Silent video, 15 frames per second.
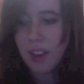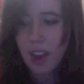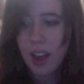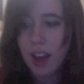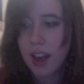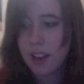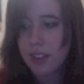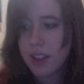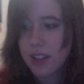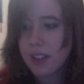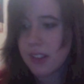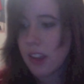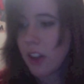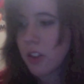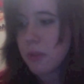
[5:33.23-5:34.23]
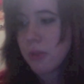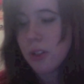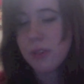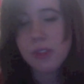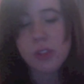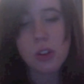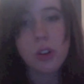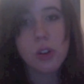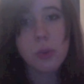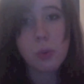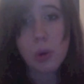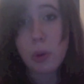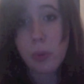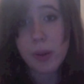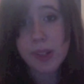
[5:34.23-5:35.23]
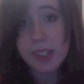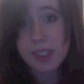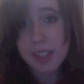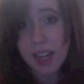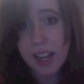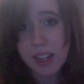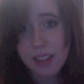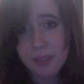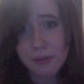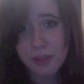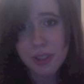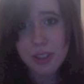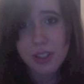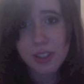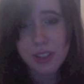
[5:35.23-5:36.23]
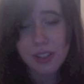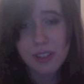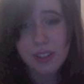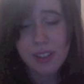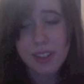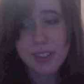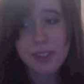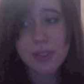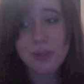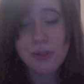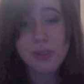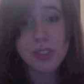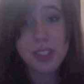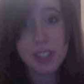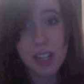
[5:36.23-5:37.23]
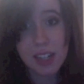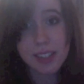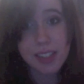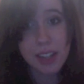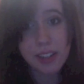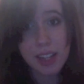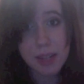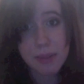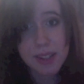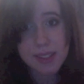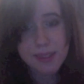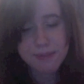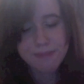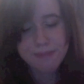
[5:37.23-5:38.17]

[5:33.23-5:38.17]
And then his other move is called Whirlwind Attack, which is used to knock down enemies.